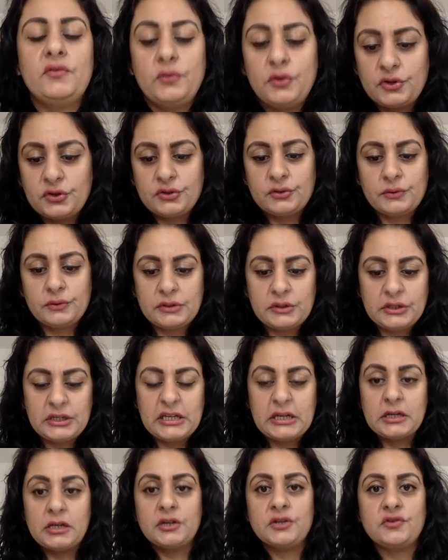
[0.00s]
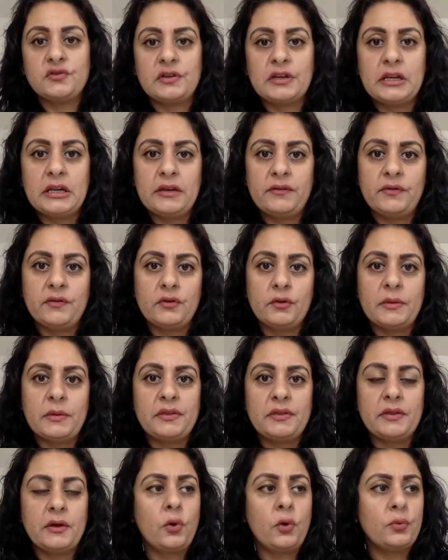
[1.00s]
you're sort of decluttering your living room, and you
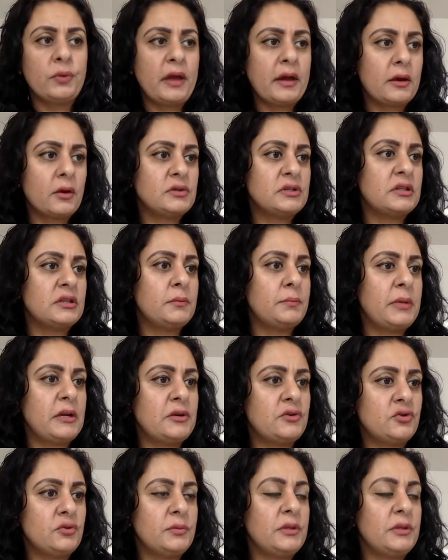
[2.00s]
think, oh, that goes in the bedroom.